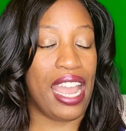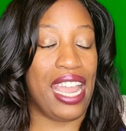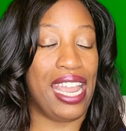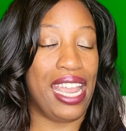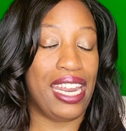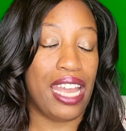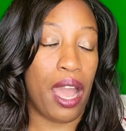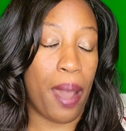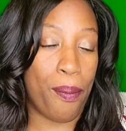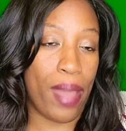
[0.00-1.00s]
And
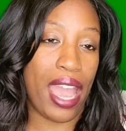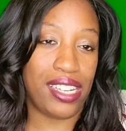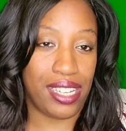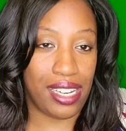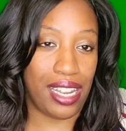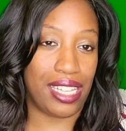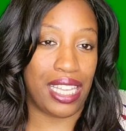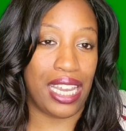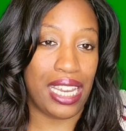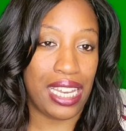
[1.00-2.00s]
imagine this.
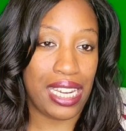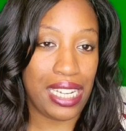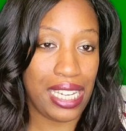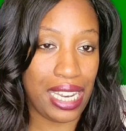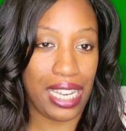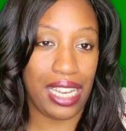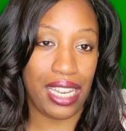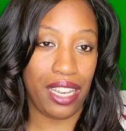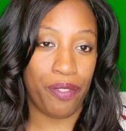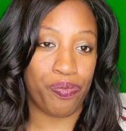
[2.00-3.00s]

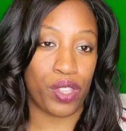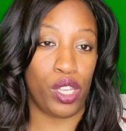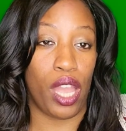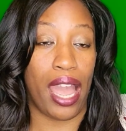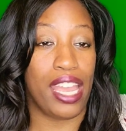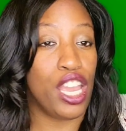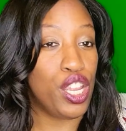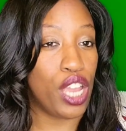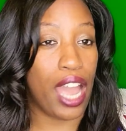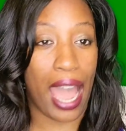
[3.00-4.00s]
Ding!
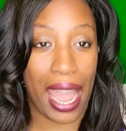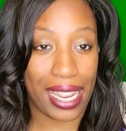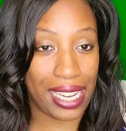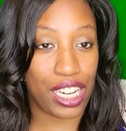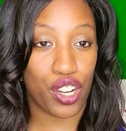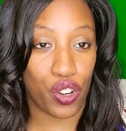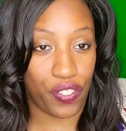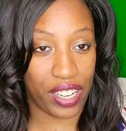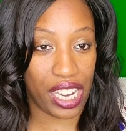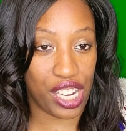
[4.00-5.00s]
I get a
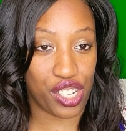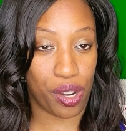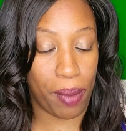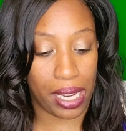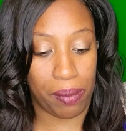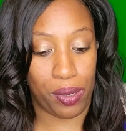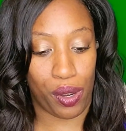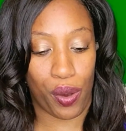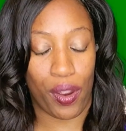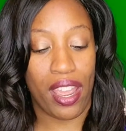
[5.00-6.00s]
notification on my
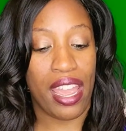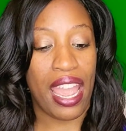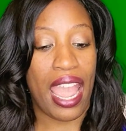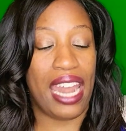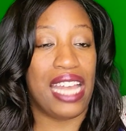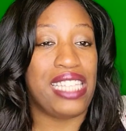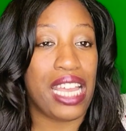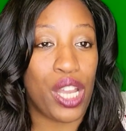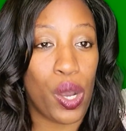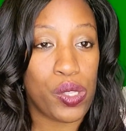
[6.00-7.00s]
computer. And as
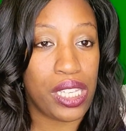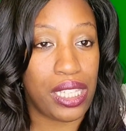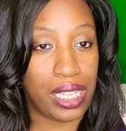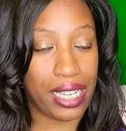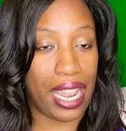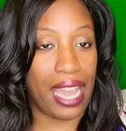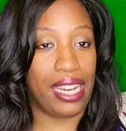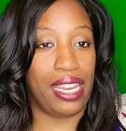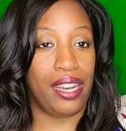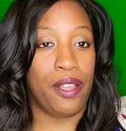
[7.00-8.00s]
I go to look at
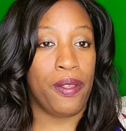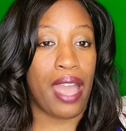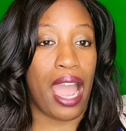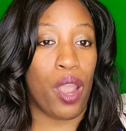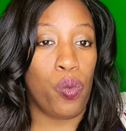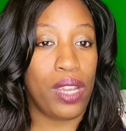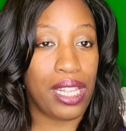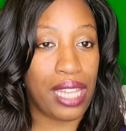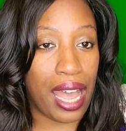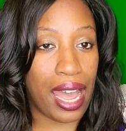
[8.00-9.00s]
it, I
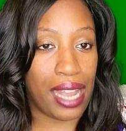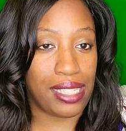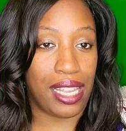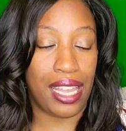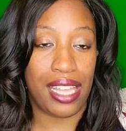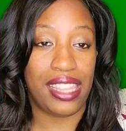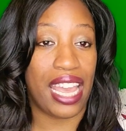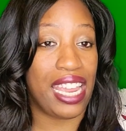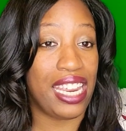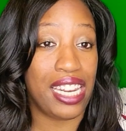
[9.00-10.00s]
realize
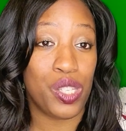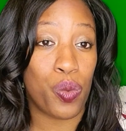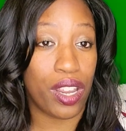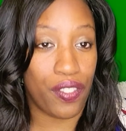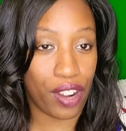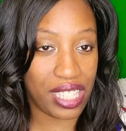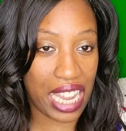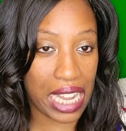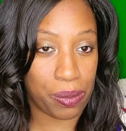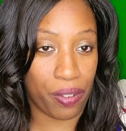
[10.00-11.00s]
that it is one of our
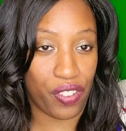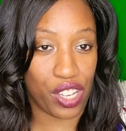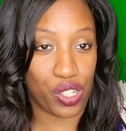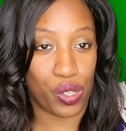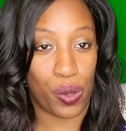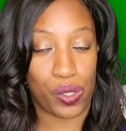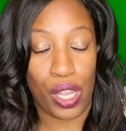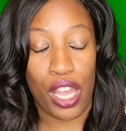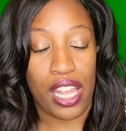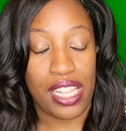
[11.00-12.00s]
tax professionals
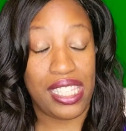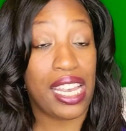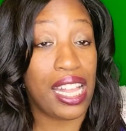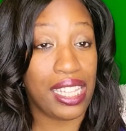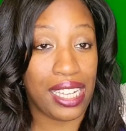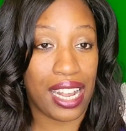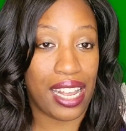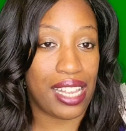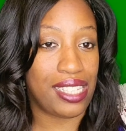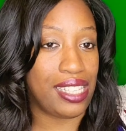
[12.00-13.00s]
telling
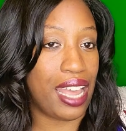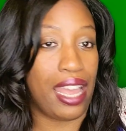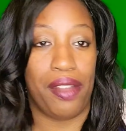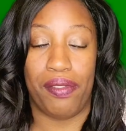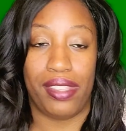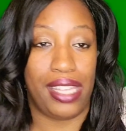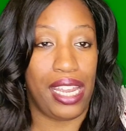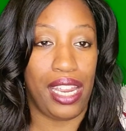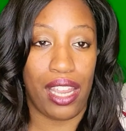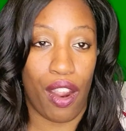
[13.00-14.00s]
us that
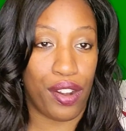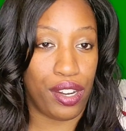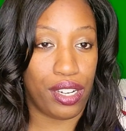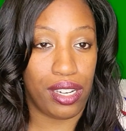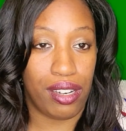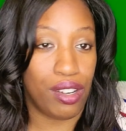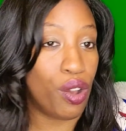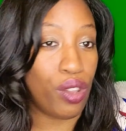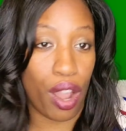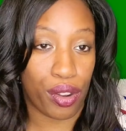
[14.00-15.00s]
they are
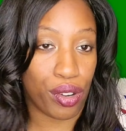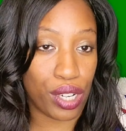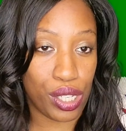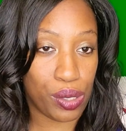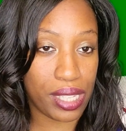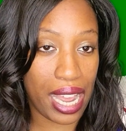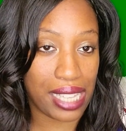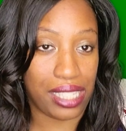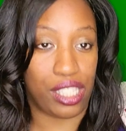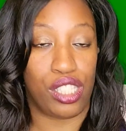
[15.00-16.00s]
no longer going to do
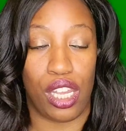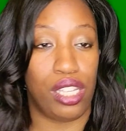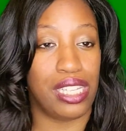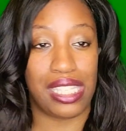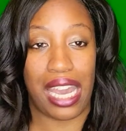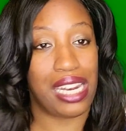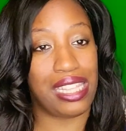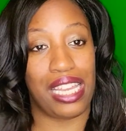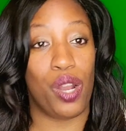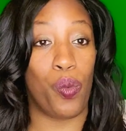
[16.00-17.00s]
tax season. They decided
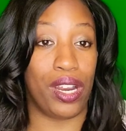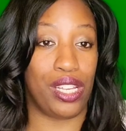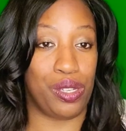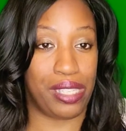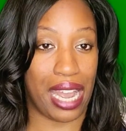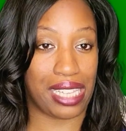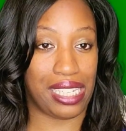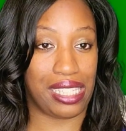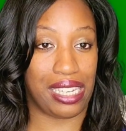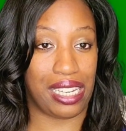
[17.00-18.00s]
they don't want to do tax
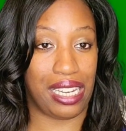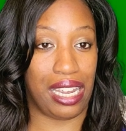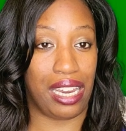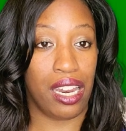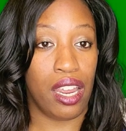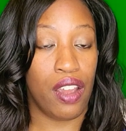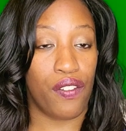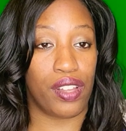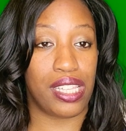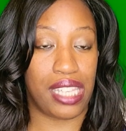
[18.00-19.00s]
season again
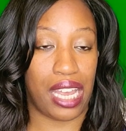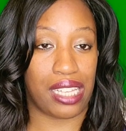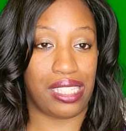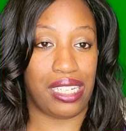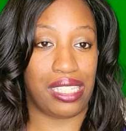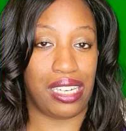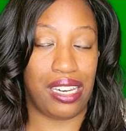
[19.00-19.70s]
for the tax season.